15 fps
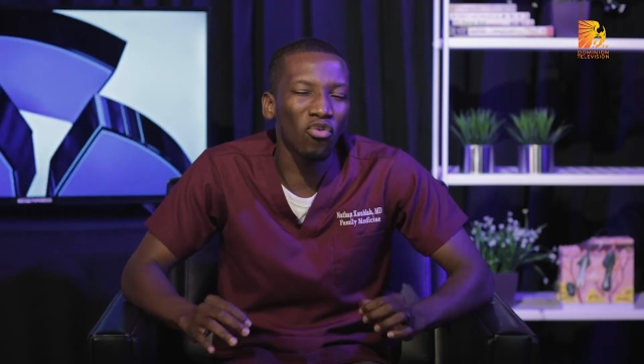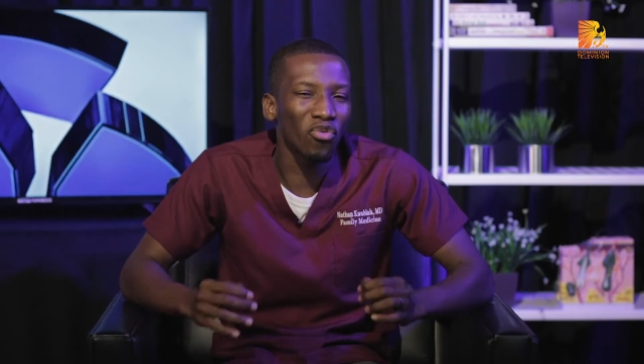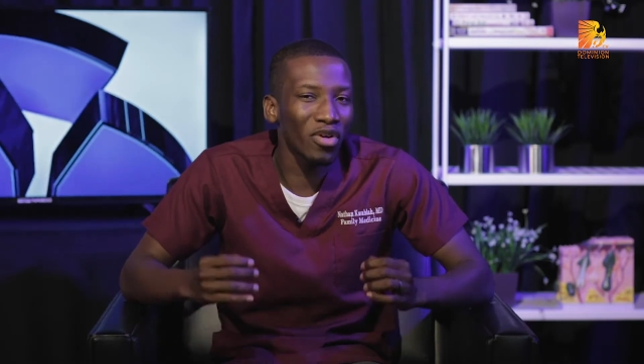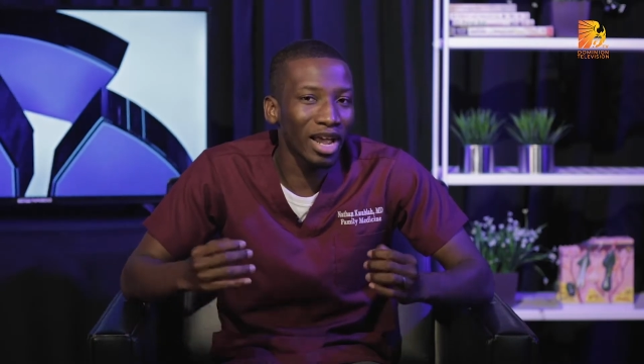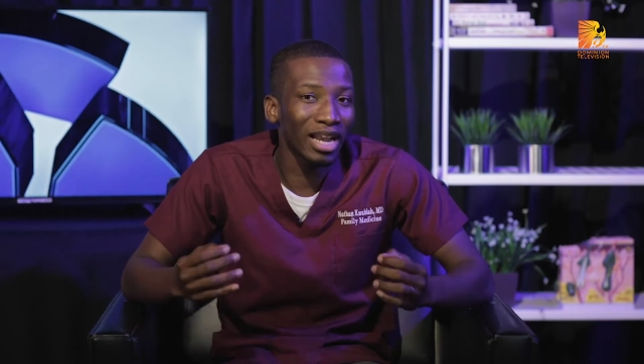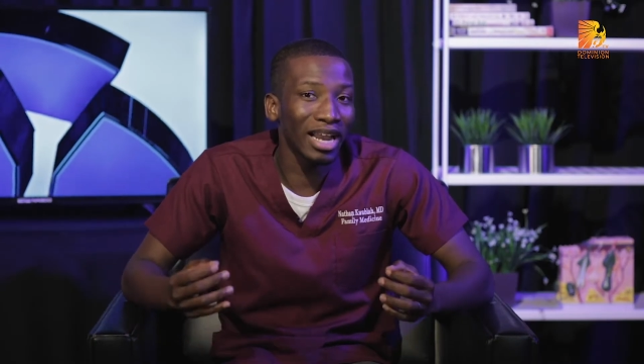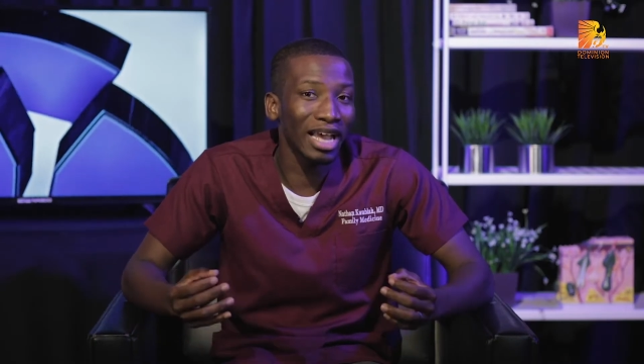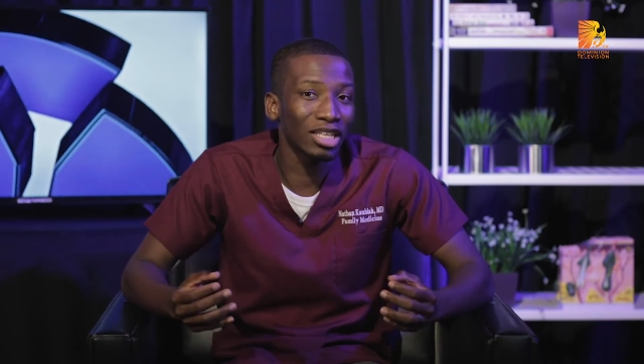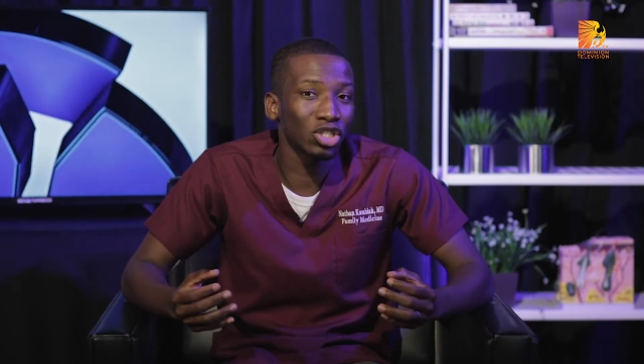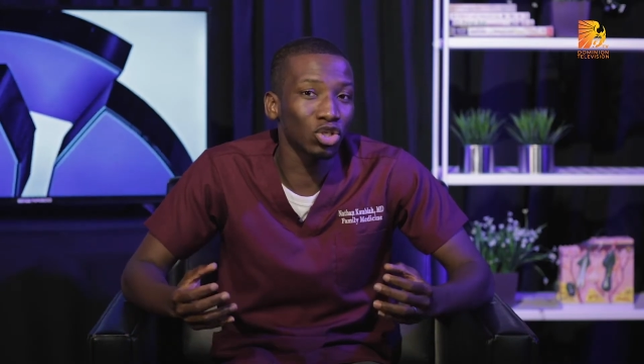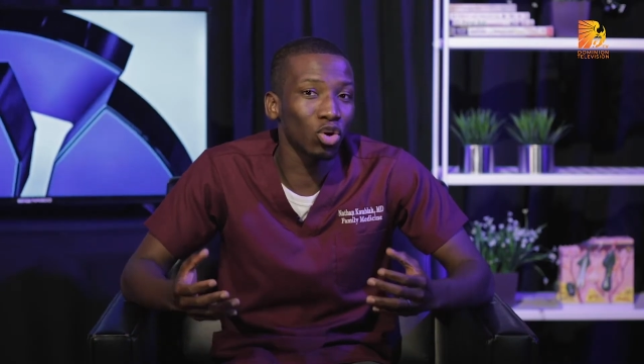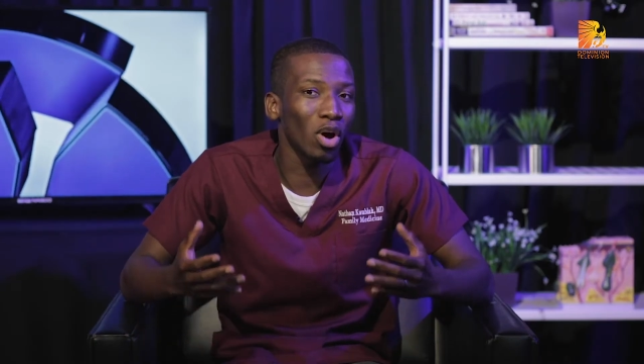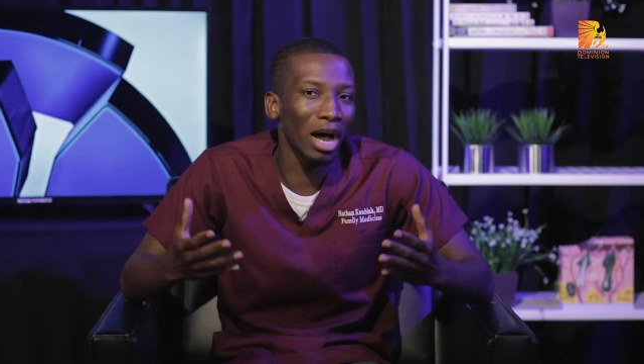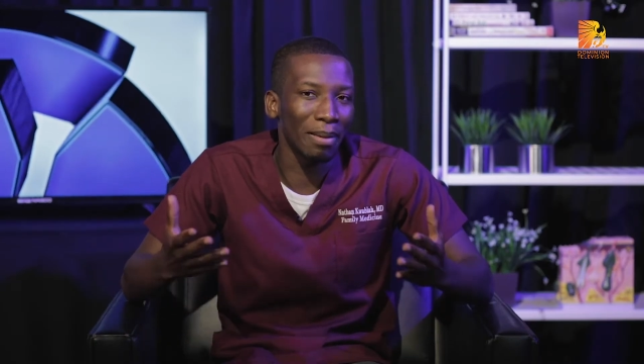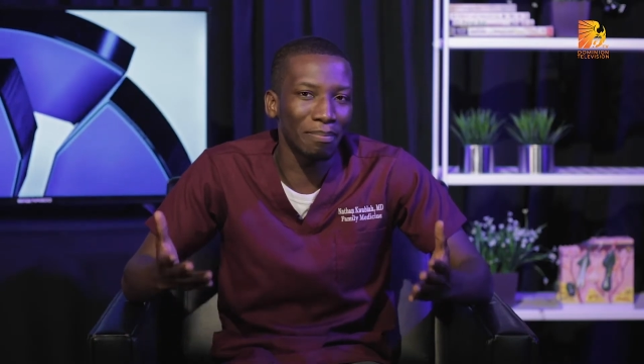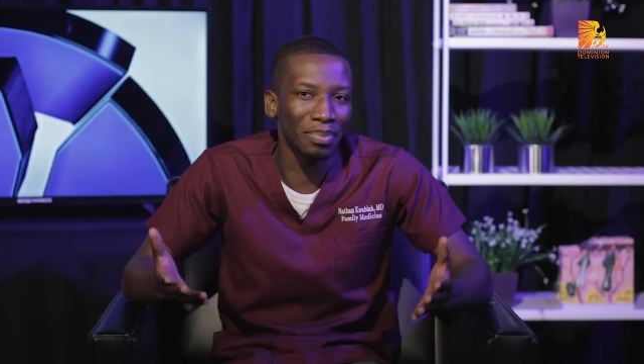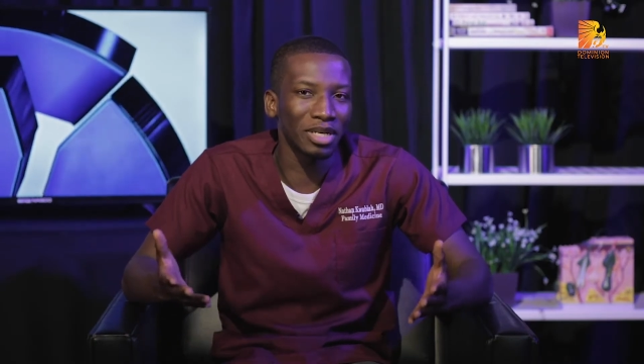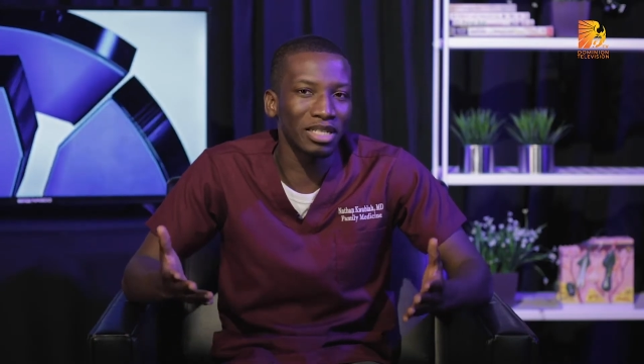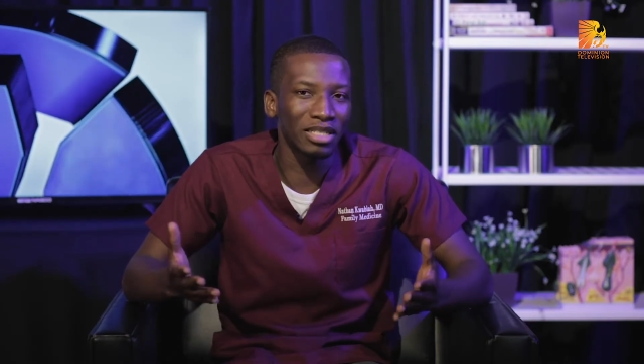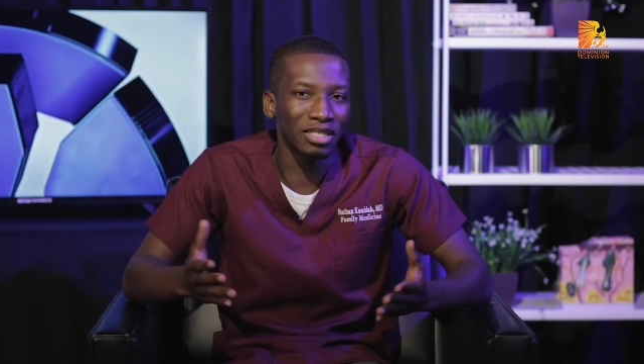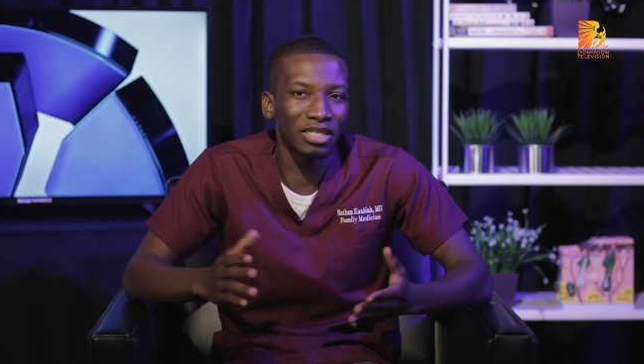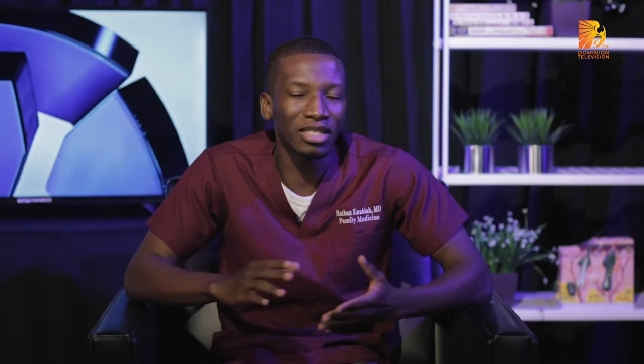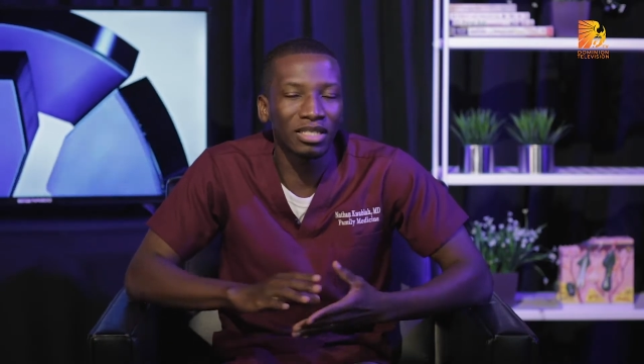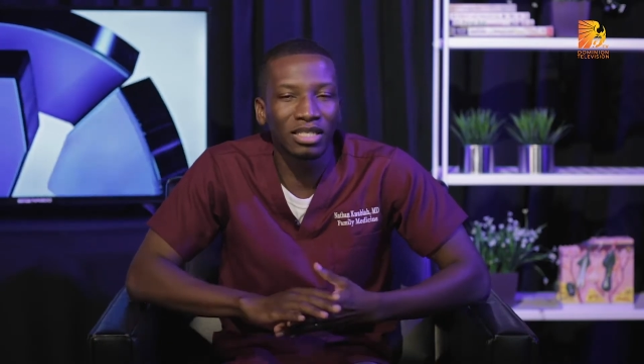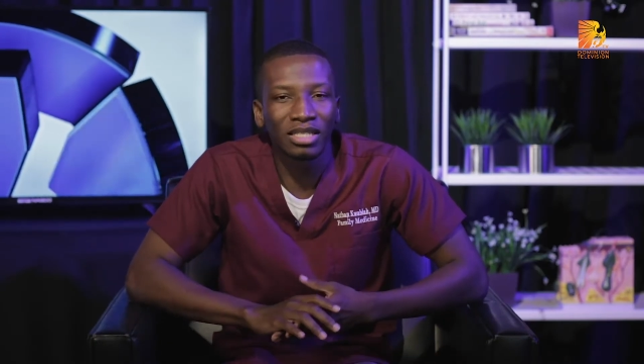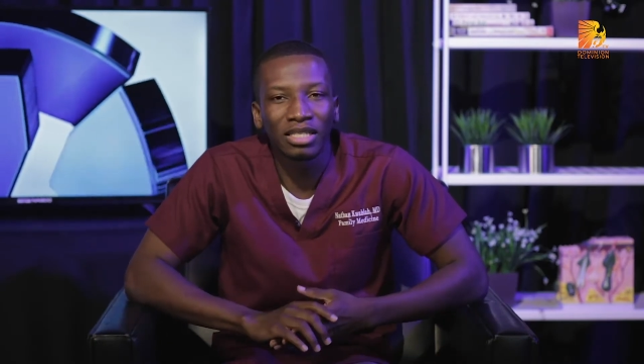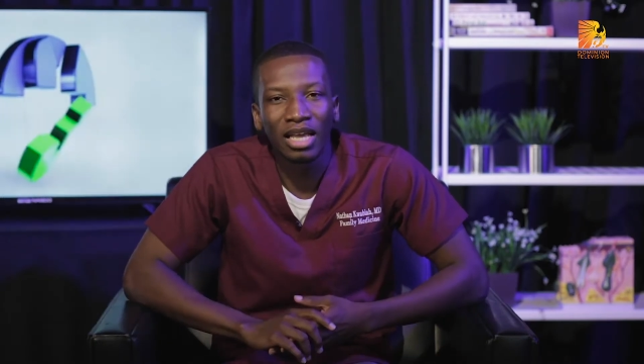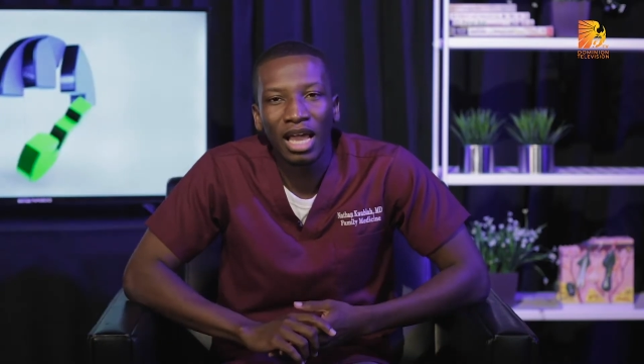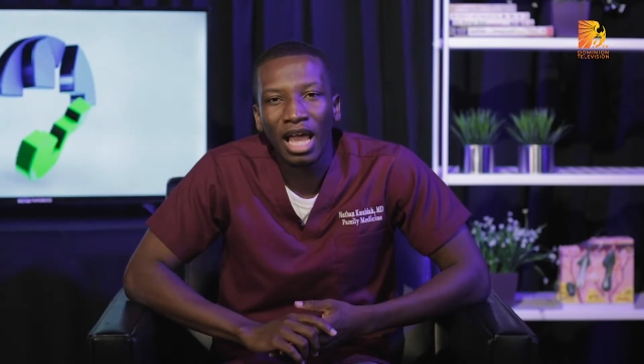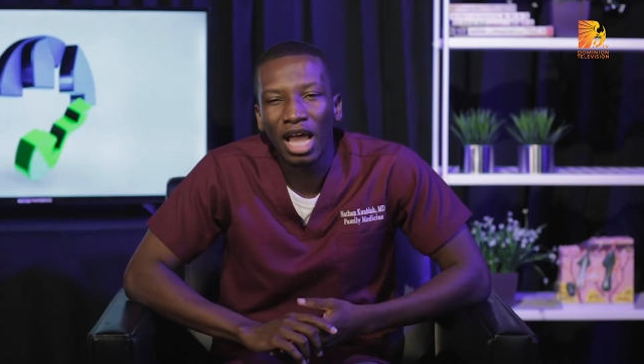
realize your abilities,